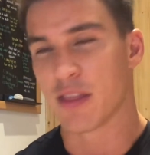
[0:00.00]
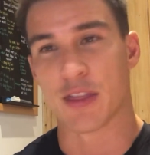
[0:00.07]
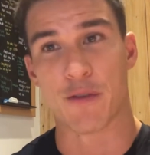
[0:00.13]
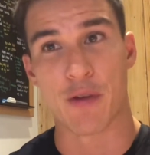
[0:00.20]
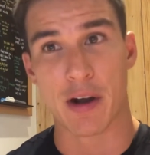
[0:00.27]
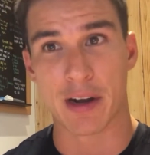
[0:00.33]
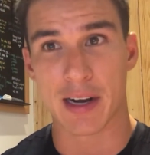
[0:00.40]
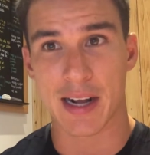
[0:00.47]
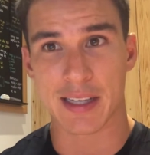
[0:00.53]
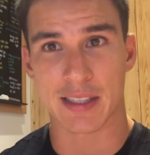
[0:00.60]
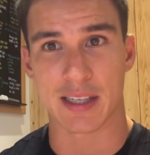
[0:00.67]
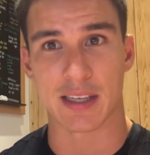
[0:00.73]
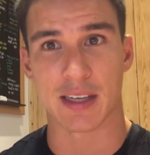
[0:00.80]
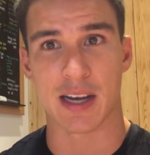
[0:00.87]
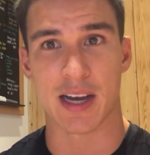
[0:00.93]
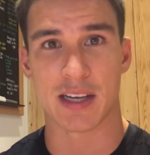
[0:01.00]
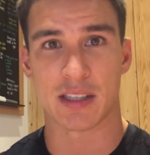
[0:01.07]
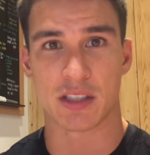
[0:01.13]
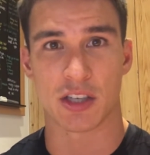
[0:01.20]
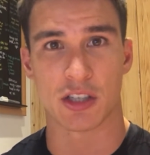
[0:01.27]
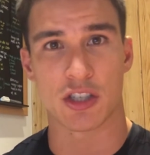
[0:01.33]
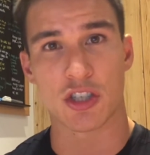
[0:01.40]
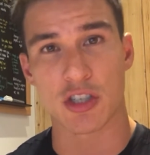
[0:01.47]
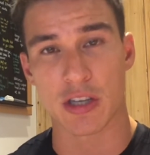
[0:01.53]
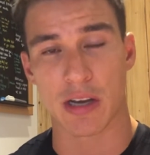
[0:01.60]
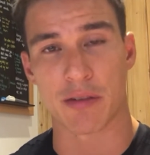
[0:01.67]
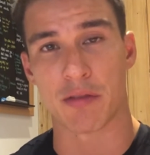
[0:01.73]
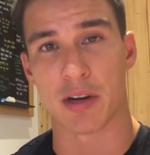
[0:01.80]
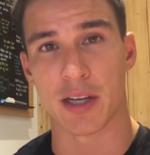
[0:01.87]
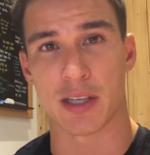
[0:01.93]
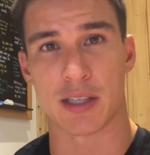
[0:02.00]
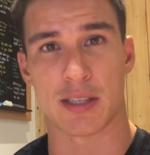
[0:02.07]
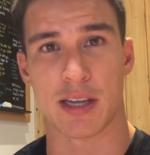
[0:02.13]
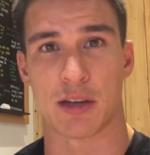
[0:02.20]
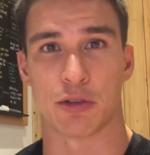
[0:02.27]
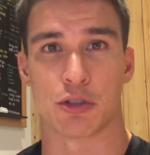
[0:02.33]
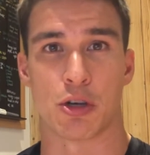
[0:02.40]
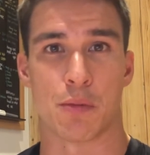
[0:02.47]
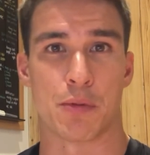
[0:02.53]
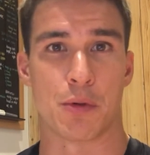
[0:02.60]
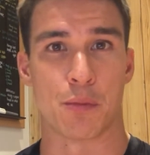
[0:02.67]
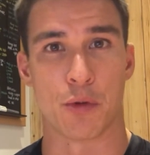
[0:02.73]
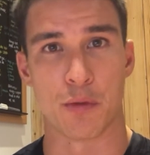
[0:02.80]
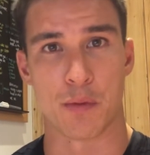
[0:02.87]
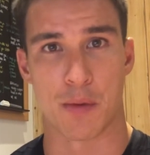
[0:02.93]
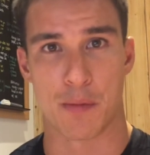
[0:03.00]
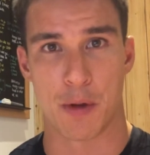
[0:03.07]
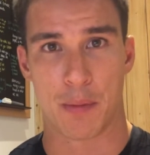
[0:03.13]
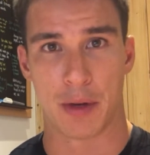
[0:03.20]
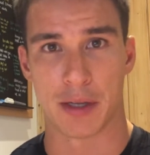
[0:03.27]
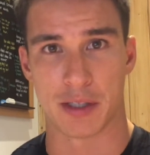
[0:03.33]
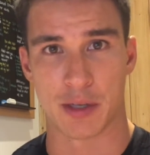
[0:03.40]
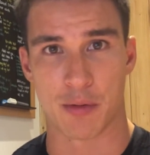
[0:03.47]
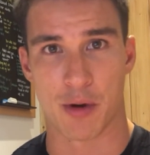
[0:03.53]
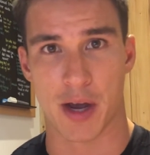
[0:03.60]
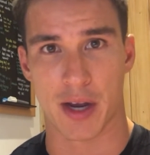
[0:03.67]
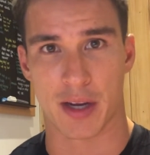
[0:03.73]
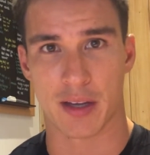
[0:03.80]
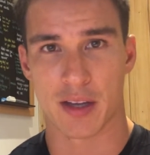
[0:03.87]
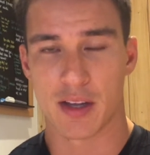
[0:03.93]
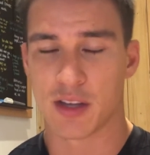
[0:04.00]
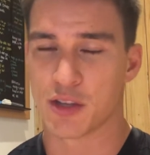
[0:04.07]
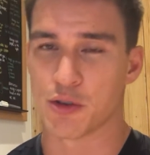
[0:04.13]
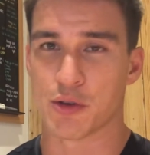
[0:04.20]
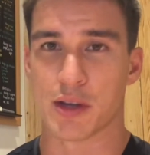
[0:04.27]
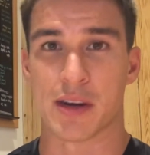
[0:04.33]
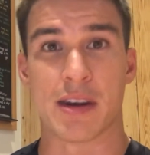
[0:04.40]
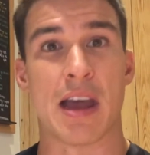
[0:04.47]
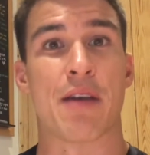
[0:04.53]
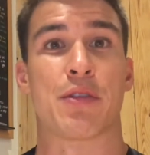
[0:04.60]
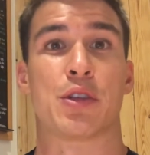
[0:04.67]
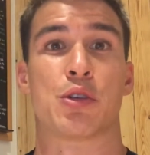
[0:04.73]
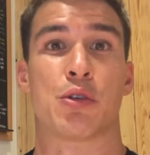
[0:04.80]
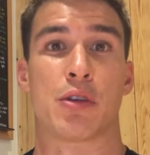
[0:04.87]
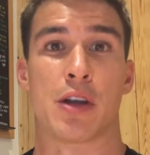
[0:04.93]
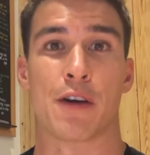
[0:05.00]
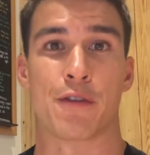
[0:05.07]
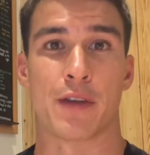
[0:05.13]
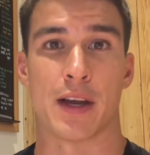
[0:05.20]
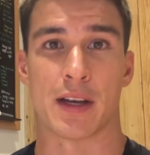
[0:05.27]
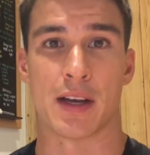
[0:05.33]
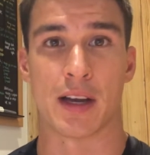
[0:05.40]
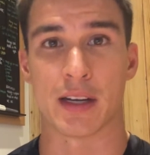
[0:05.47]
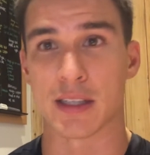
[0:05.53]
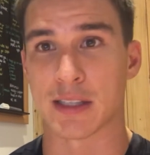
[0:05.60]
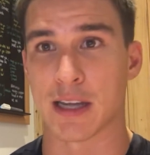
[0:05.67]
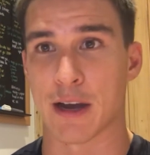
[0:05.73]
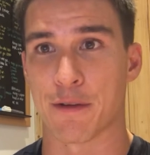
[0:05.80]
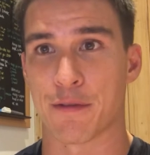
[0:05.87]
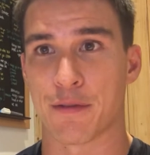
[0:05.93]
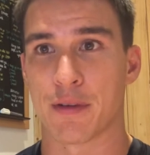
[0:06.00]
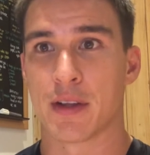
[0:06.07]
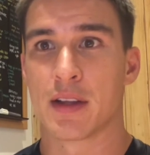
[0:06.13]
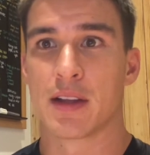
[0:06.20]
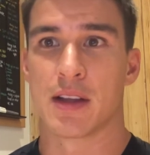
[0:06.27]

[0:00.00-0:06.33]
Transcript: The very last thing, guys, just generally stay on top of your movement mobility work. You can never do enough of that kind of stuff.